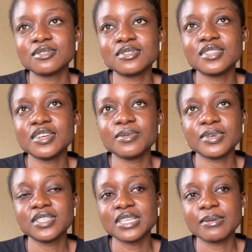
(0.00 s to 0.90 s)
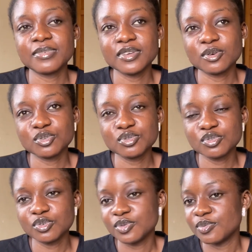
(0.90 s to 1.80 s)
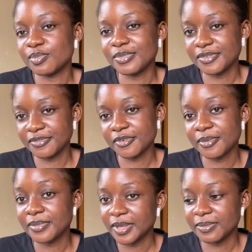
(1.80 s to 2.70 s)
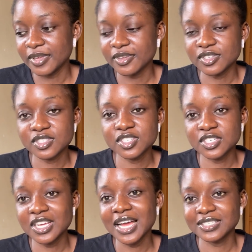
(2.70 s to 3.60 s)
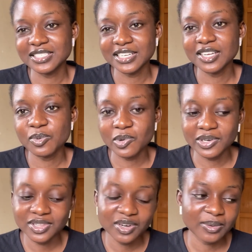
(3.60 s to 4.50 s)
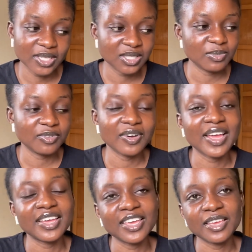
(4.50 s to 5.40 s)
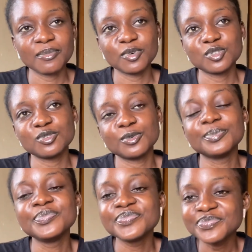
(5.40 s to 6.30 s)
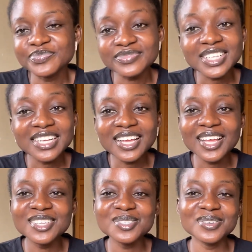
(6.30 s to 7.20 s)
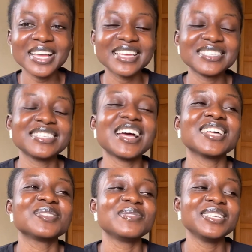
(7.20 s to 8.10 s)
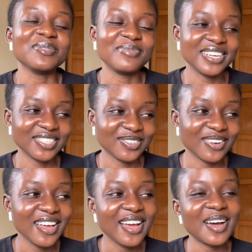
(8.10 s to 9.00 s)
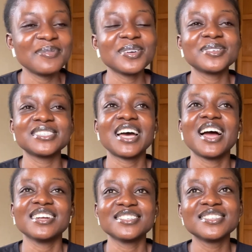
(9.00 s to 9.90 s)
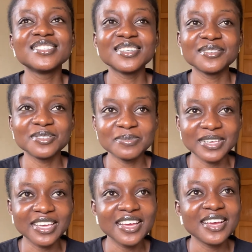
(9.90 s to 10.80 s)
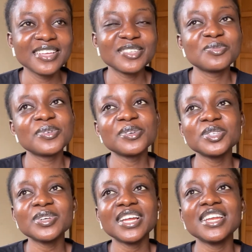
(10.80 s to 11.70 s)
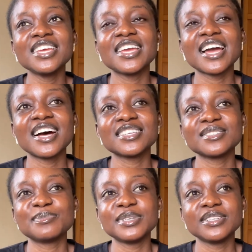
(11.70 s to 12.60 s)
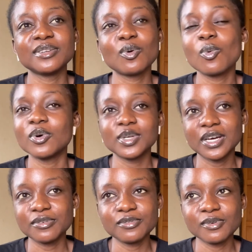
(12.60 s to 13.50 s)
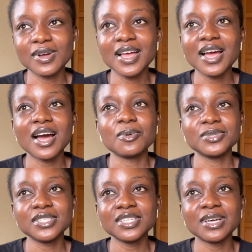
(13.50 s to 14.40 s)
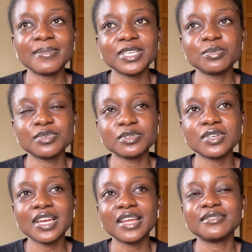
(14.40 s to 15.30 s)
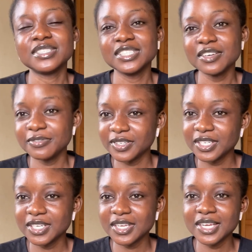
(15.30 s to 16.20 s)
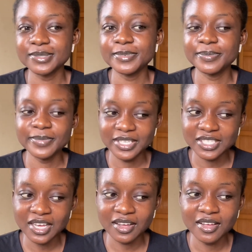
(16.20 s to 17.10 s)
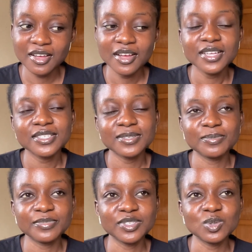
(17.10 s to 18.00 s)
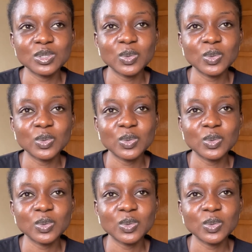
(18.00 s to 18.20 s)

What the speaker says: 3 weeks or so before me, because she had started work 3 weeks before I came also. So guys, it has been a pleasure. Abeokuta has served me. Spiritually, it has been wonderful. I would say that my spiritual life definitely has been better between